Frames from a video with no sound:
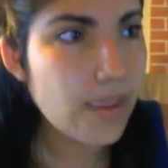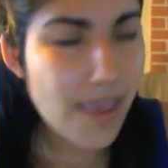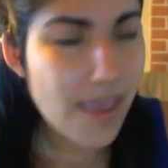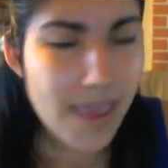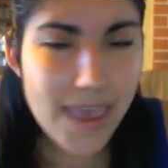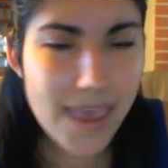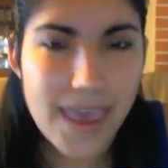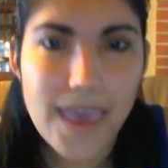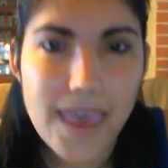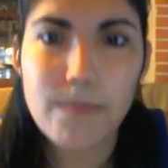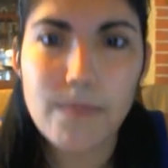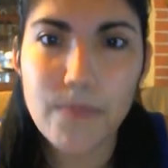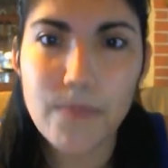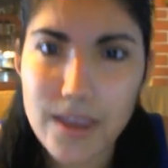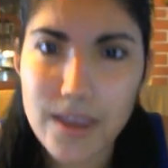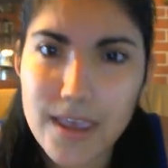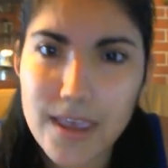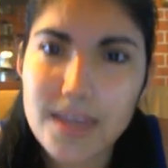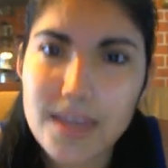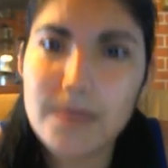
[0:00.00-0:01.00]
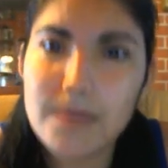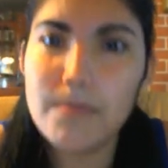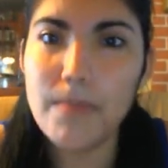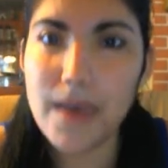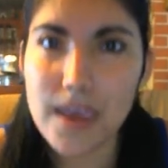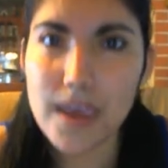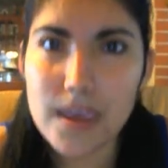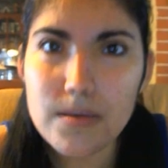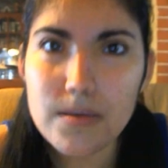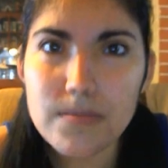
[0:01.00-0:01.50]
Hey, pretty
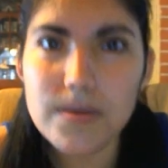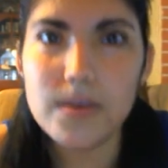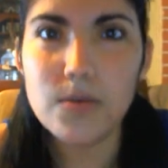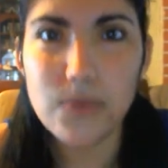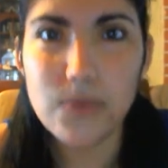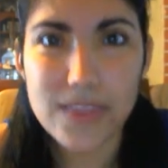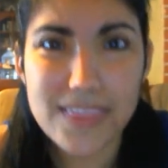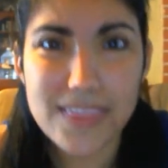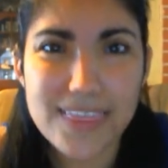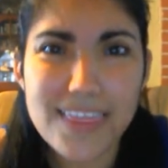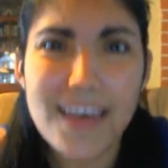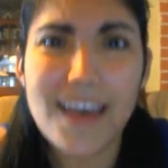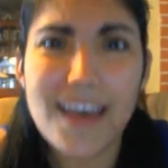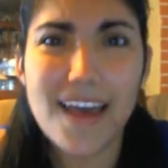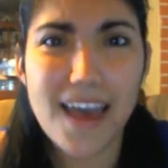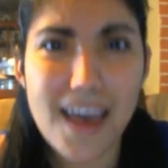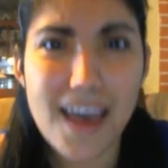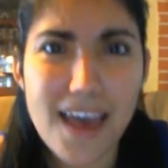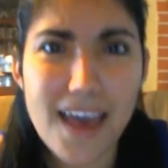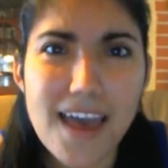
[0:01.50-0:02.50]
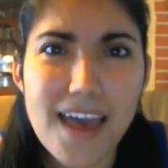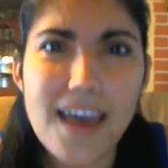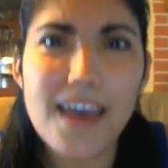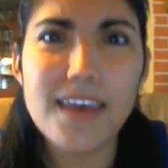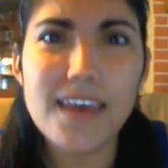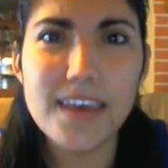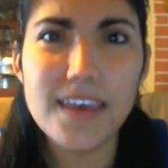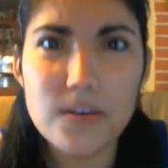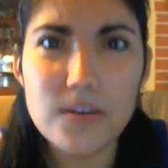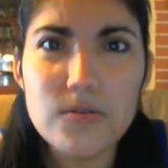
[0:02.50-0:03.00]
baby with the high
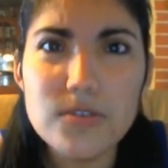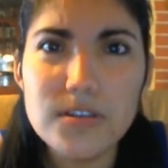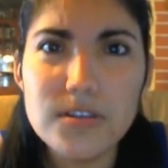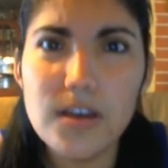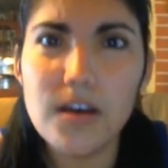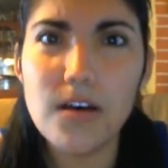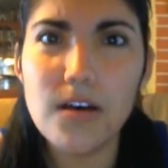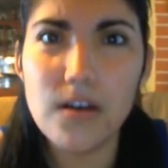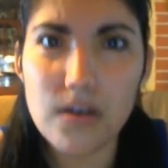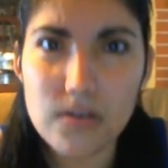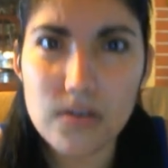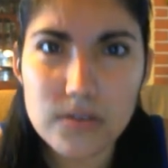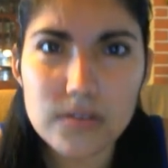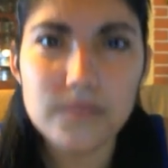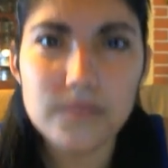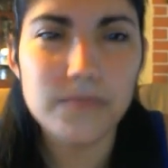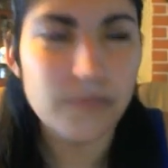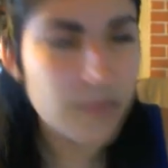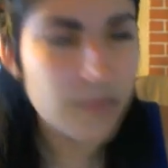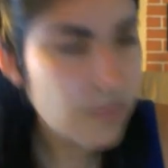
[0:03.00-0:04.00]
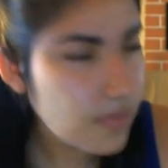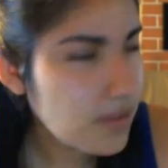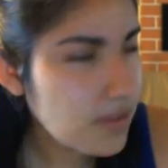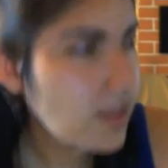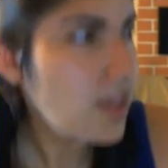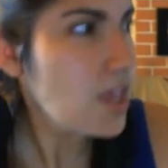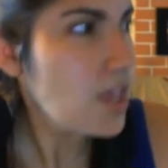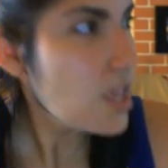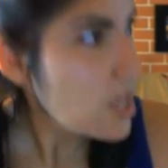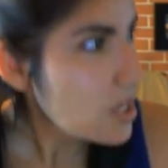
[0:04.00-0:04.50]
heels on,
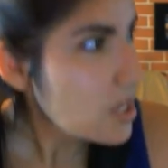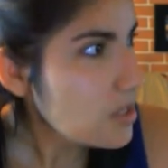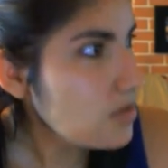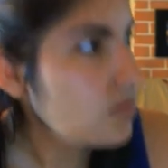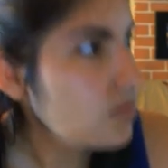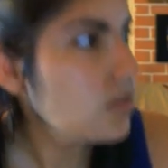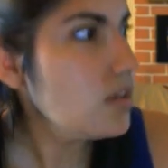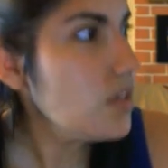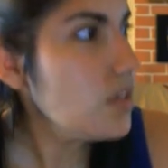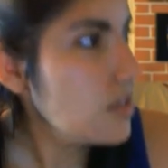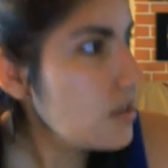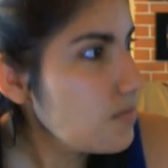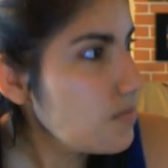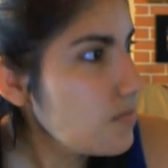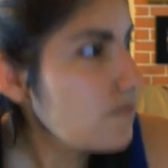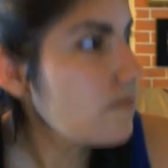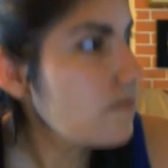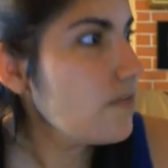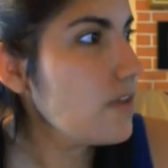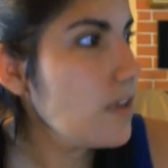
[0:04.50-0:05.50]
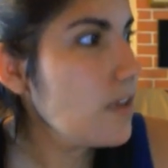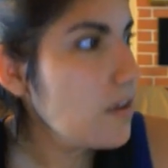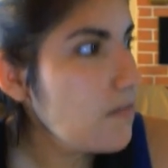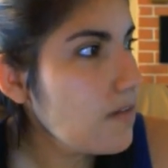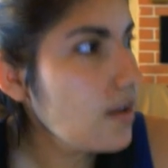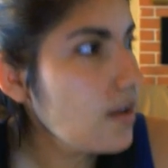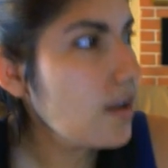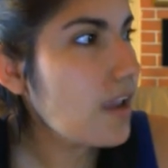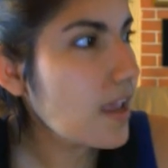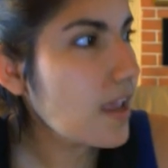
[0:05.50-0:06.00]
you give me
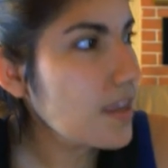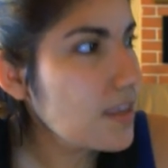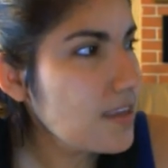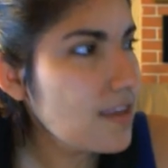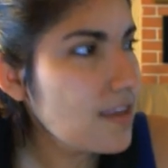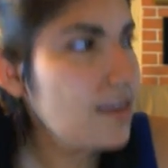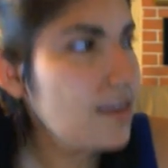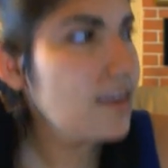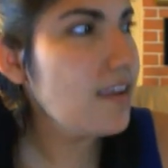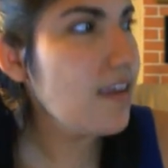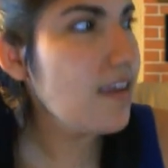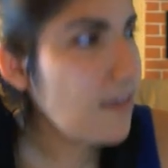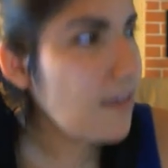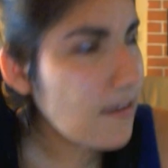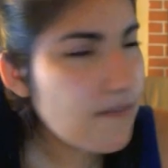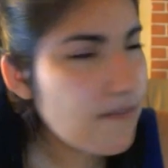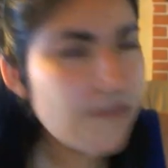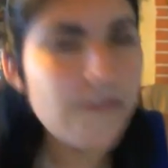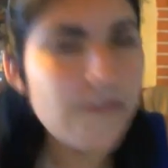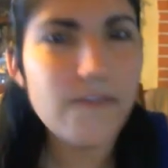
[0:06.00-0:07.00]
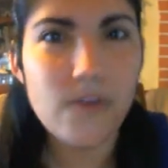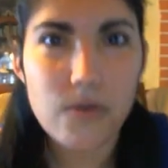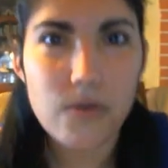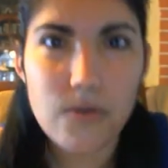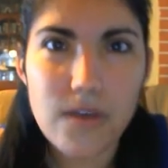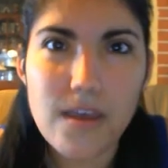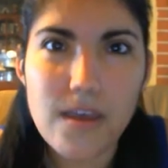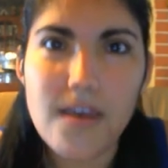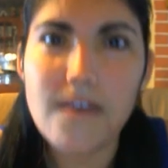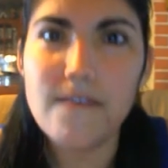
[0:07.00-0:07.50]
fever like you never
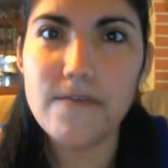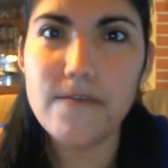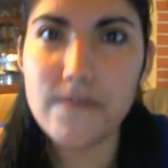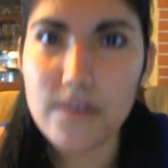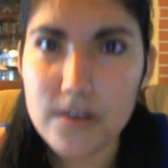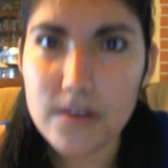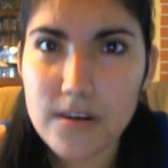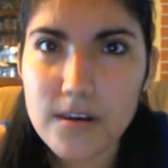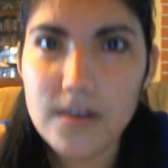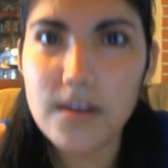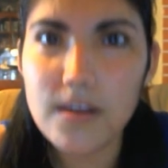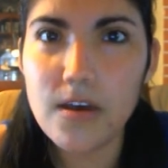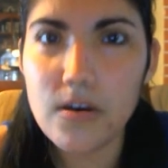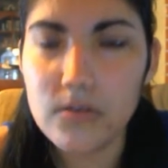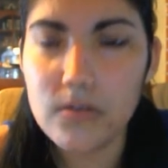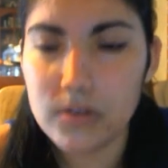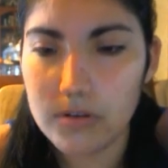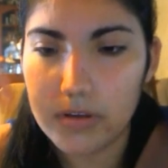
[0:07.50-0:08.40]
ever known.